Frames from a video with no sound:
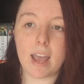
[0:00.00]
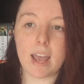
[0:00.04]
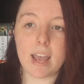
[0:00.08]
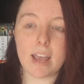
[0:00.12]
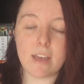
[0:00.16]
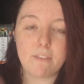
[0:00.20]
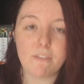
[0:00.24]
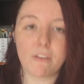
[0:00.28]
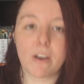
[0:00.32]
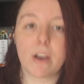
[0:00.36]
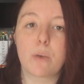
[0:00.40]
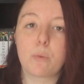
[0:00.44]

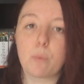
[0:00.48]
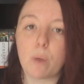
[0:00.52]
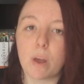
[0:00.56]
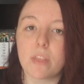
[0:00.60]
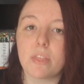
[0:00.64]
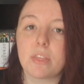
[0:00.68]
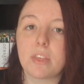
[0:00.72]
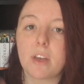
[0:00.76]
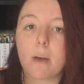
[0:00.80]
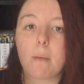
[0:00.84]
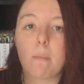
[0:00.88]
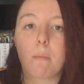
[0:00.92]
if I'd
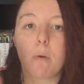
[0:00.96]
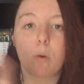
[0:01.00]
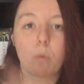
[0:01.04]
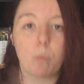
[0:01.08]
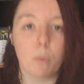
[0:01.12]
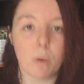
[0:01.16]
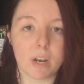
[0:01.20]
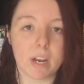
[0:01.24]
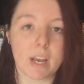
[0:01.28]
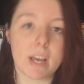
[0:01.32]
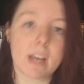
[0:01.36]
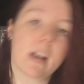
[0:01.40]
read them
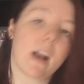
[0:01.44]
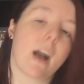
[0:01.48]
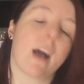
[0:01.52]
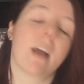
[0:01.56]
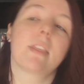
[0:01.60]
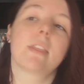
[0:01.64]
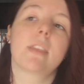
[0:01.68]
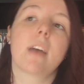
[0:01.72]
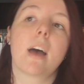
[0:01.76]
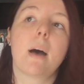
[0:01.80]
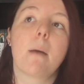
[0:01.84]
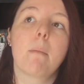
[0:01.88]
when I
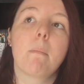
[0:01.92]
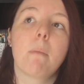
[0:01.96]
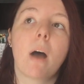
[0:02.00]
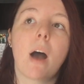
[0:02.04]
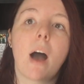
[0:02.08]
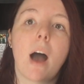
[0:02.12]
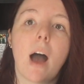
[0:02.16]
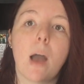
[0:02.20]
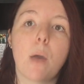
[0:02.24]
got them,